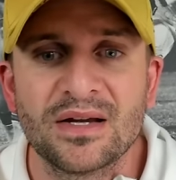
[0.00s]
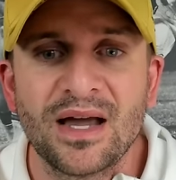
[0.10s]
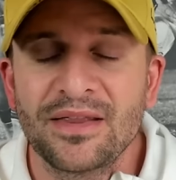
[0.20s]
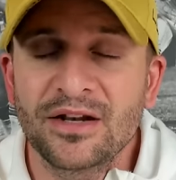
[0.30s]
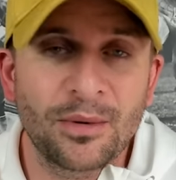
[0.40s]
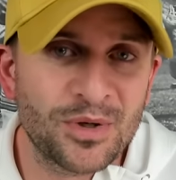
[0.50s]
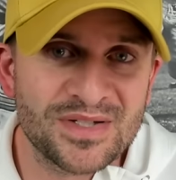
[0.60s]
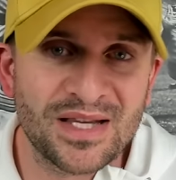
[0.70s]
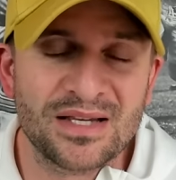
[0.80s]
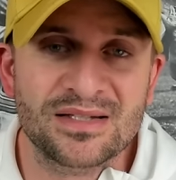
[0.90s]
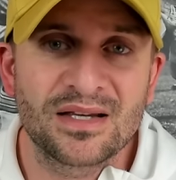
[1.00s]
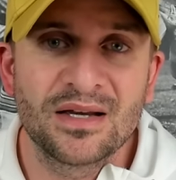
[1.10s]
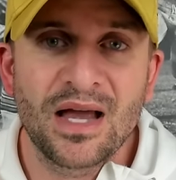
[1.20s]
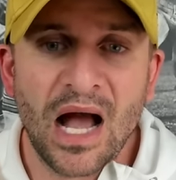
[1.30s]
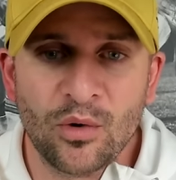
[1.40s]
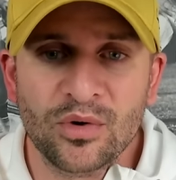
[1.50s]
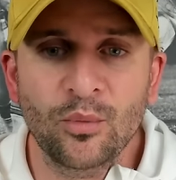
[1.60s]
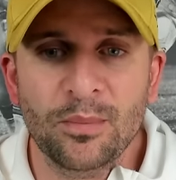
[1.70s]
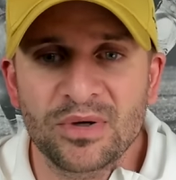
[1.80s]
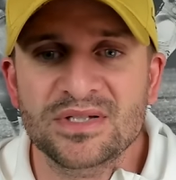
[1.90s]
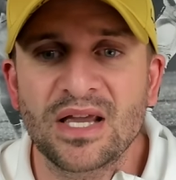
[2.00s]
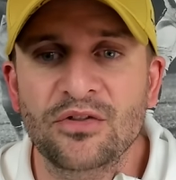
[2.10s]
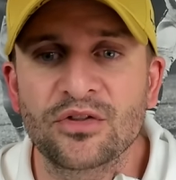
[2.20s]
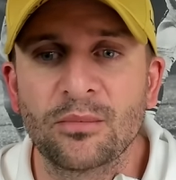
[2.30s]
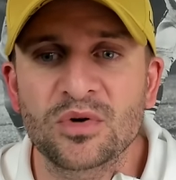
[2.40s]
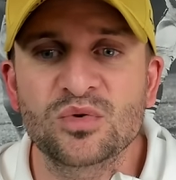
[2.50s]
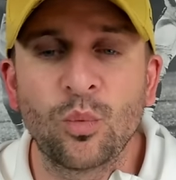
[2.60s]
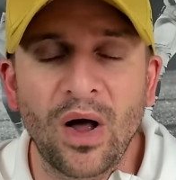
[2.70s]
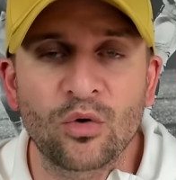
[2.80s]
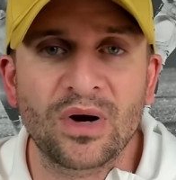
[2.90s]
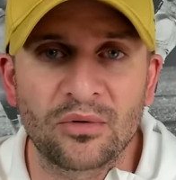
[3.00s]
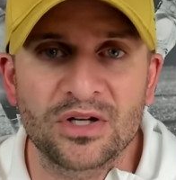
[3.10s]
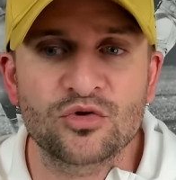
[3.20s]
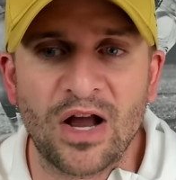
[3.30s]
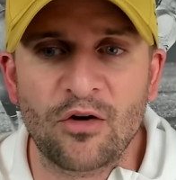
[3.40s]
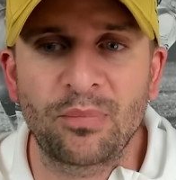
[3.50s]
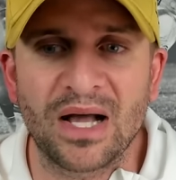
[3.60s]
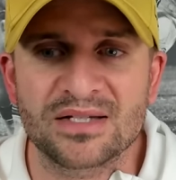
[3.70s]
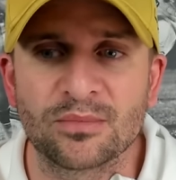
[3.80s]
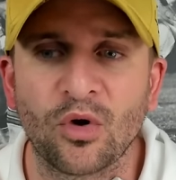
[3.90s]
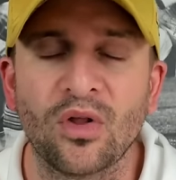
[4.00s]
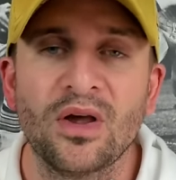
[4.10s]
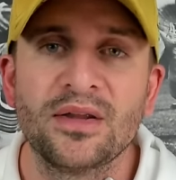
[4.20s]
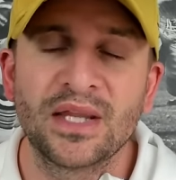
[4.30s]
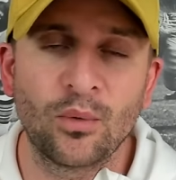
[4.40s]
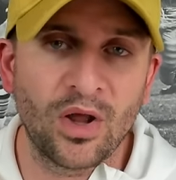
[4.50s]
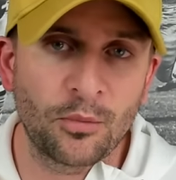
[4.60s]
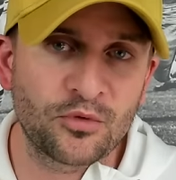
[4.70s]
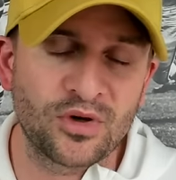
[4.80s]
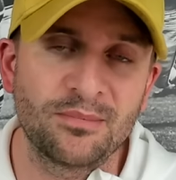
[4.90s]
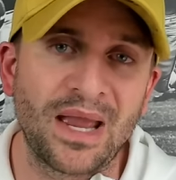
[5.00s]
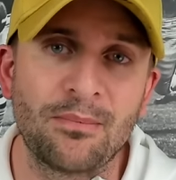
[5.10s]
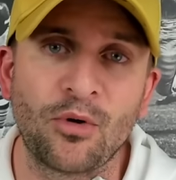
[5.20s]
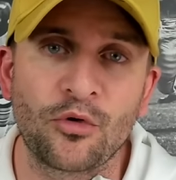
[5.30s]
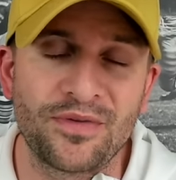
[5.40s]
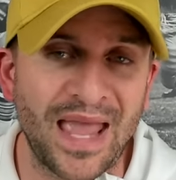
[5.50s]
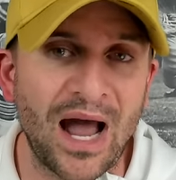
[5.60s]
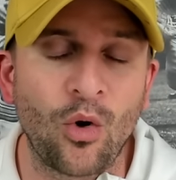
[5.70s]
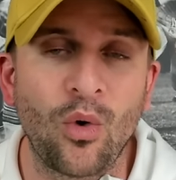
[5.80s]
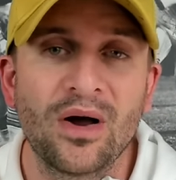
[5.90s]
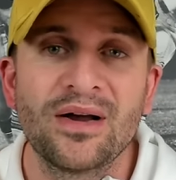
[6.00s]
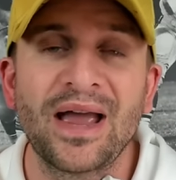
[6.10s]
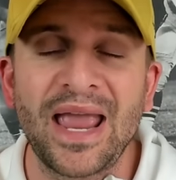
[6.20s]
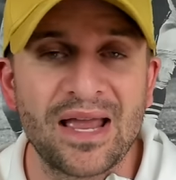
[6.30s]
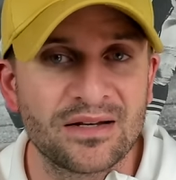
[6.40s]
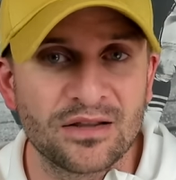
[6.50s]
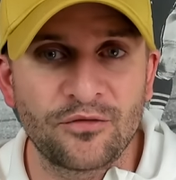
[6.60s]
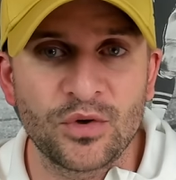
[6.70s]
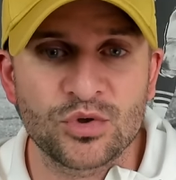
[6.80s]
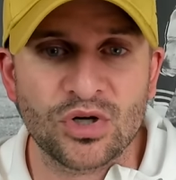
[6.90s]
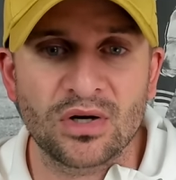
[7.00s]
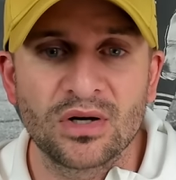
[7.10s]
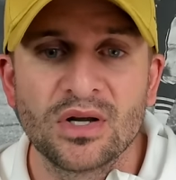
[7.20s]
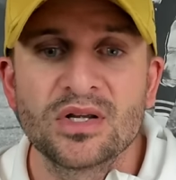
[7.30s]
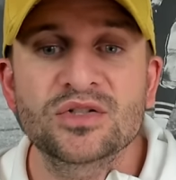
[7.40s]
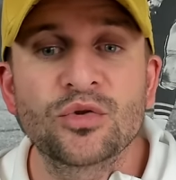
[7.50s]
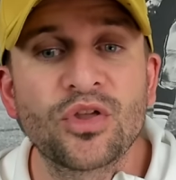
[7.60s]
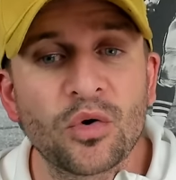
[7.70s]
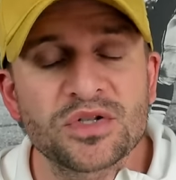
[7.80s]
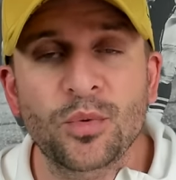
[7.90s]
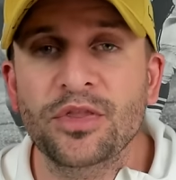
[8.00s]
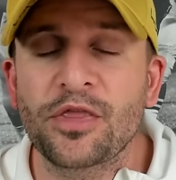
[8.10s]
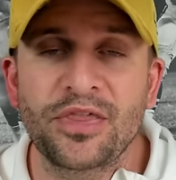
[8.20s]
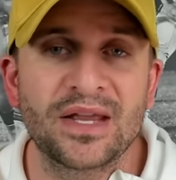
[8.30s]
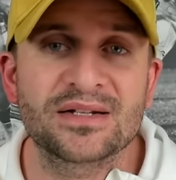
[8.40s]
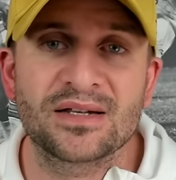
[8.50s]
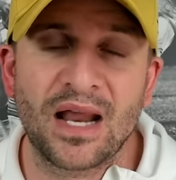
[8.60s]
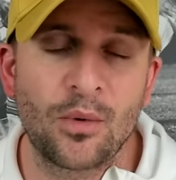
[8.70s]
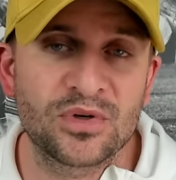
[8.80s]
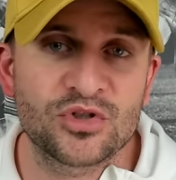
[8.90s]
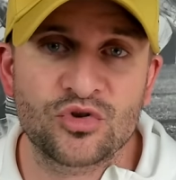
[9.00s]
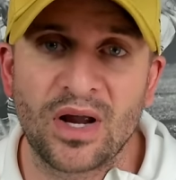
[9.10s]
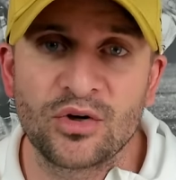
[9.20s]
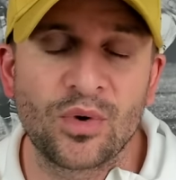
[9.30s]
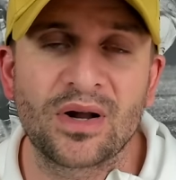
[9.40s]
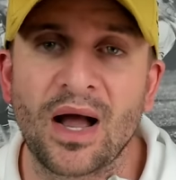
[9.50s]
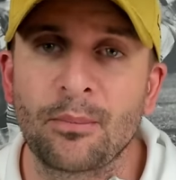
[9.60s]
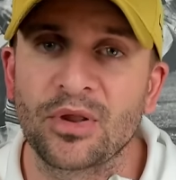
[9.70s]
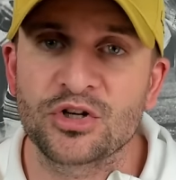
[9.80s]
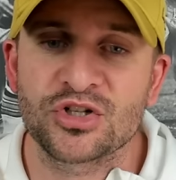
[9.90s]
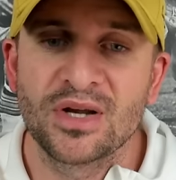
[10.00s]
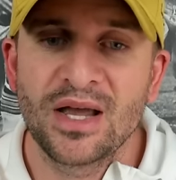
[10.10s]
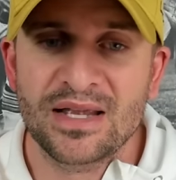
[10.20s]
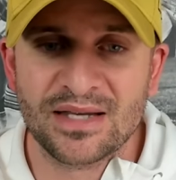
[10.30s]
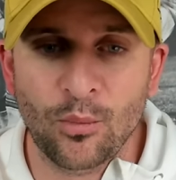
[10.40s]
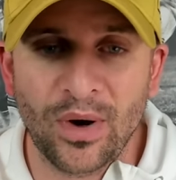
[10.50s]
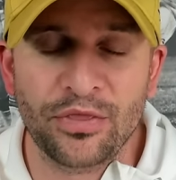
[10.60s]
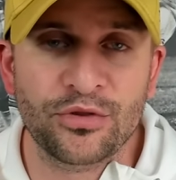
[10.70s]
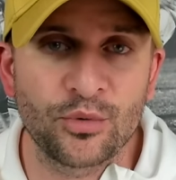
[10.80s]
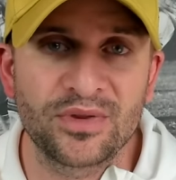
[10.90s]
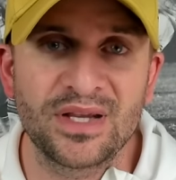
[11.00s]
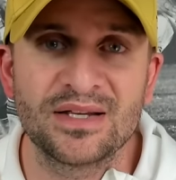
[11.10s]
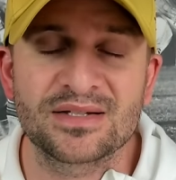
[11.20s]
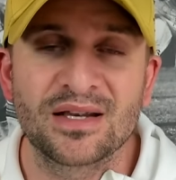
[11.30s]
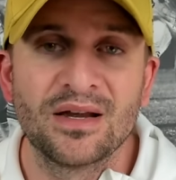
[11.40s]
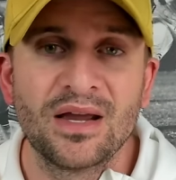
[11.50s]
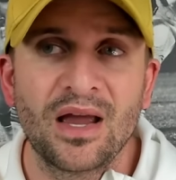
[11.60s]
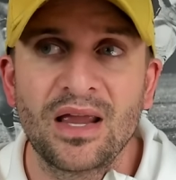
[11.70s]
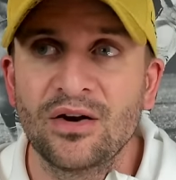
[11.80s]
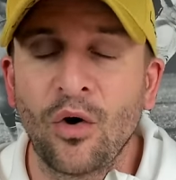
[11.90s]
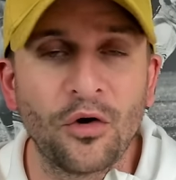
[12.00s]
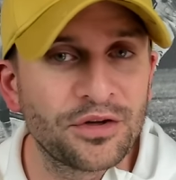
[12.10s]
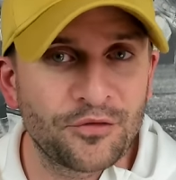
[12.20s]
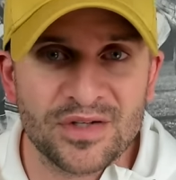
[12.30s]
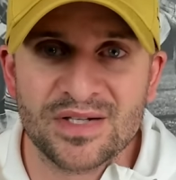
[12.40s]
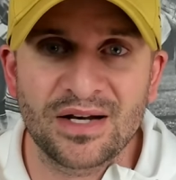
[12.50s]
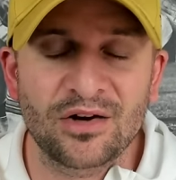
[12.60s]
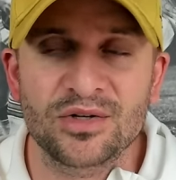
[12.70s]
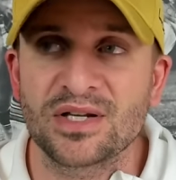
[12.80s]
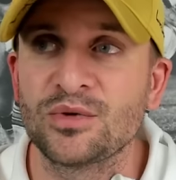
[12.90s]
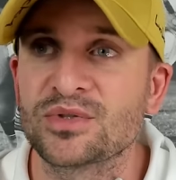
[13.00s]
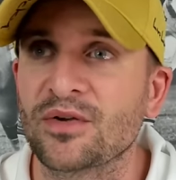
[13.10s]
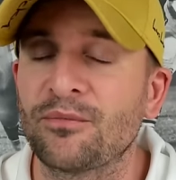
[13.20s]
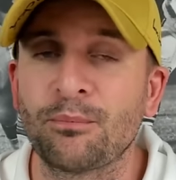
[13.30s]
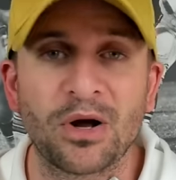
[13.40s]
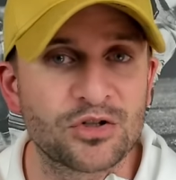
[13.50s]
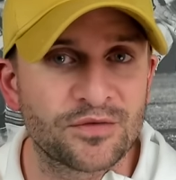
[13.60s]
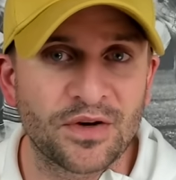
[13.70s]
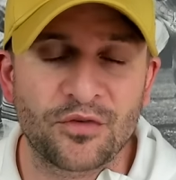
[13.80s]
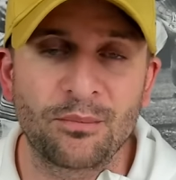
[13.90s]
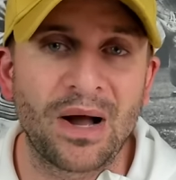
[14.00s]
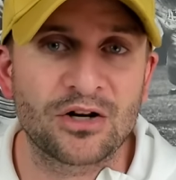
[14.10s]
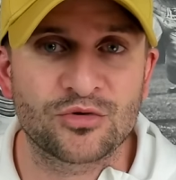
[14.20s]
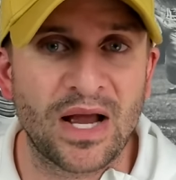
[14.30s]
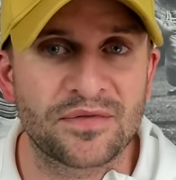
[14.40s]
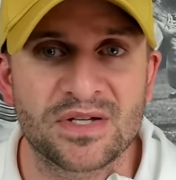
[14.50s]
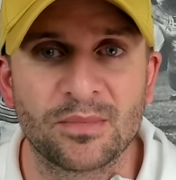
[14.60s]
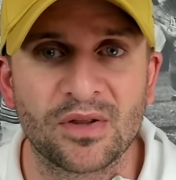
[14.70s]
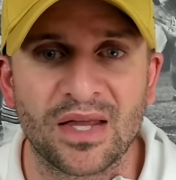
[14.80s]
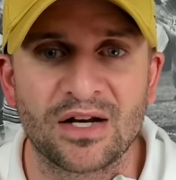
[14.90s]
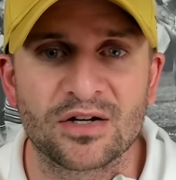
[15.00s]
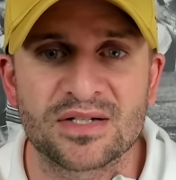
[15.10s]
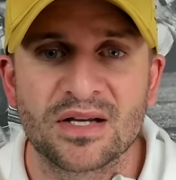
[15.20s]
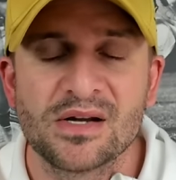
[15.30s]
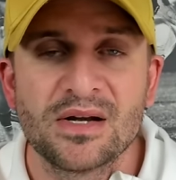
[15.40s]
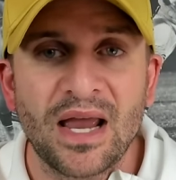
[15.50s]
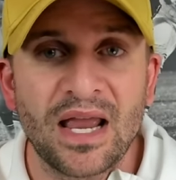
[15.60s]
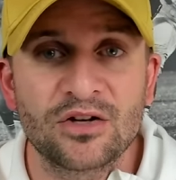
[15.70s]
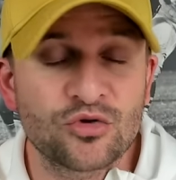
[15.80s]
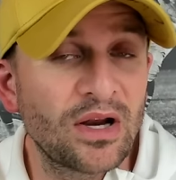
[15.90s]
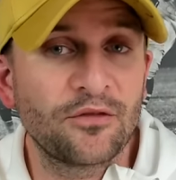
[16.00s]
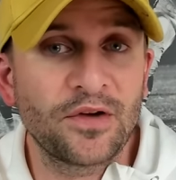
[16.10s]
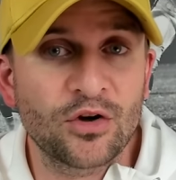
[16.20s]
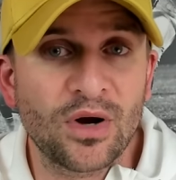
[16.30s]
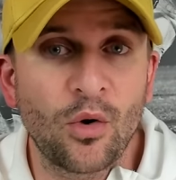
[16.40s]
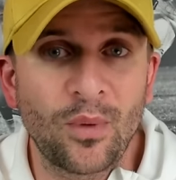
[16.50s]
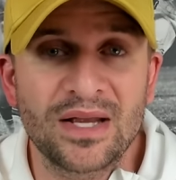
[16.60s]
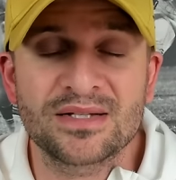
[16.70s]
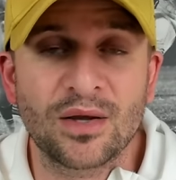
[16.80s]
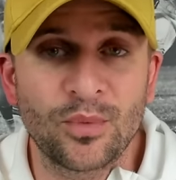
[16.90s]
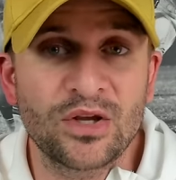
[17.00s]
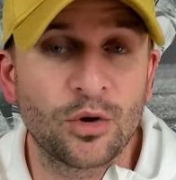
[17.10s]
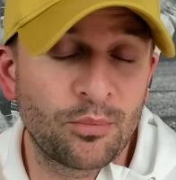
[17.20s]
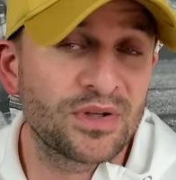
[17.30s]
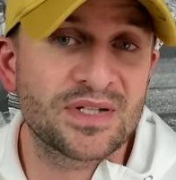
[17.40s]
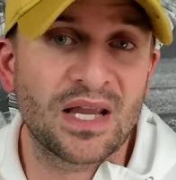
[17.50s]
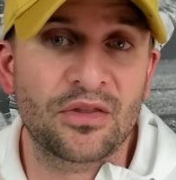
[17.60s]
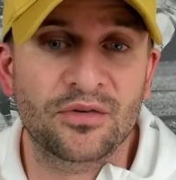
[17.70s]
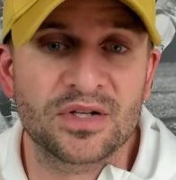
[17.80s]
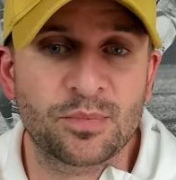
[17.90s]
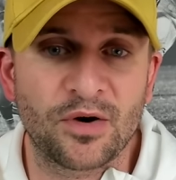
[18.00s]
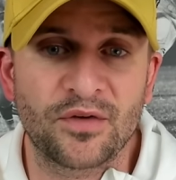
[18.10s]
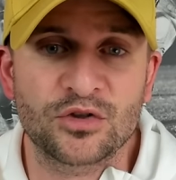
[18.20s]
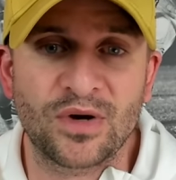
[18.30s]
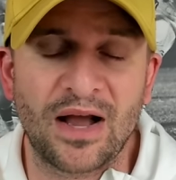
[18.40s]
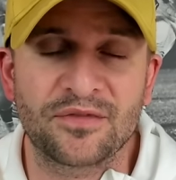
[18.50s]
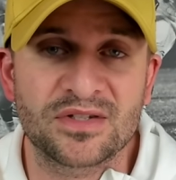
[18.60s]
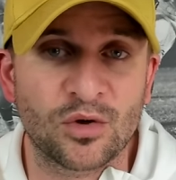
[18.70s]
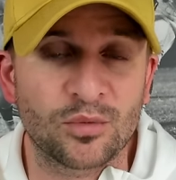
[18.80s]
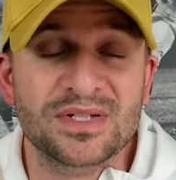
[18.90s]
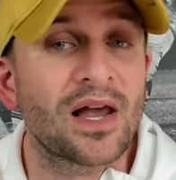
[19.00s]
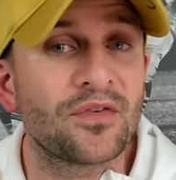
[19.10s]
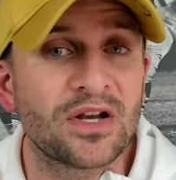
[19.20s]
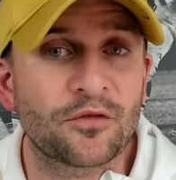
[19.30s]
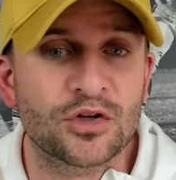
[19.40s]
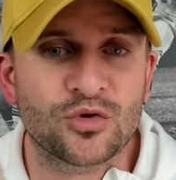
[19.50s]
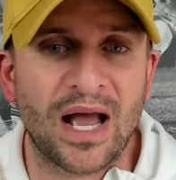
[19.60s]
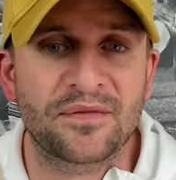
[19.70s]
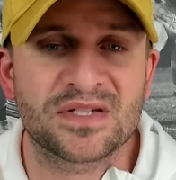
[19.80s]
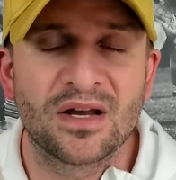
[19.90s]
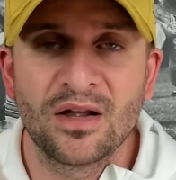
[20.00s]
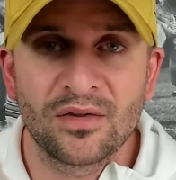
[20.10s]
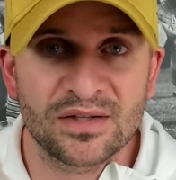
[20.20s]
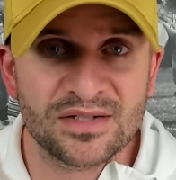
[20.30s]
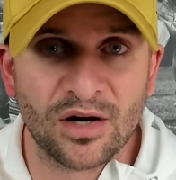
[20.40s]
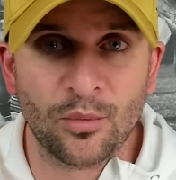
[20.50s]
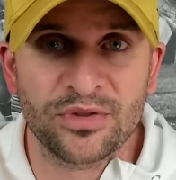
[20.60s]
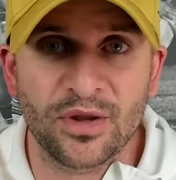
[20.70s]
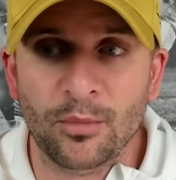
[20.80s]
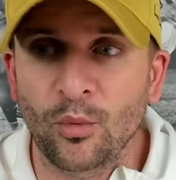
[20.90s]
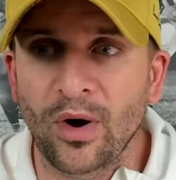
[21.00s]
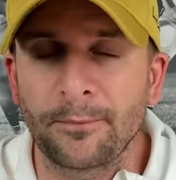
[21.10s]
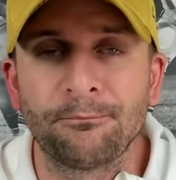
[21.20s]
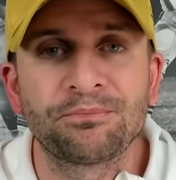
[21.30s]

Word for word: And then number six, how can we put together the most well-rounded draft possible that will help Green Bay both now and in the future? So those were the things that I was trying to accomplish as I went through these in all different scenarios. I used a bunch of different mock draft simulators and tried to figure out ways that we could put together this perfect draft. So 7 different drafts. Let's start with number one.